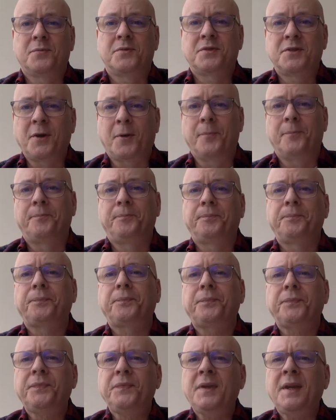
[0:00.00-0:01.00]
So,
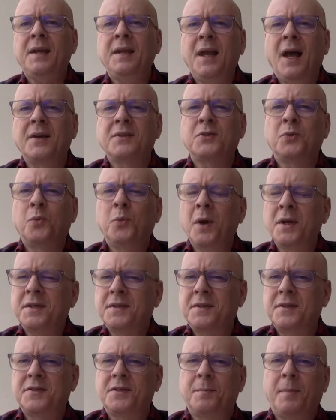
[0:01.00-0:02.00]
yeah, so what's
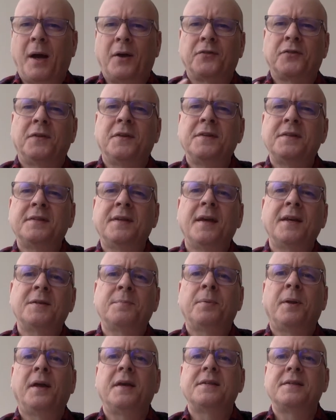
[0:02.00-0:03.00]
this about? So this takes
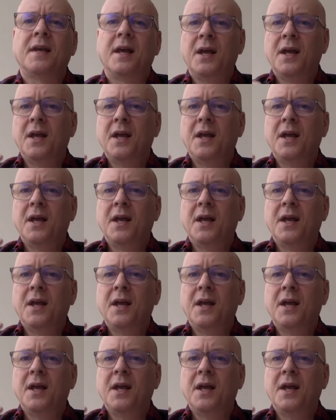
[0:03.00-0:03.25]
place,